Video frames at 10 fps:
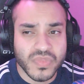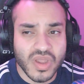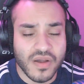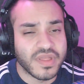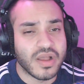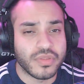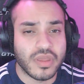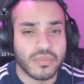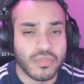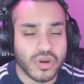of the healthcare
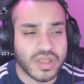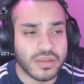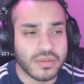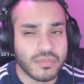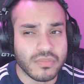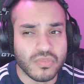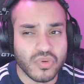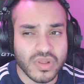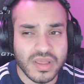market really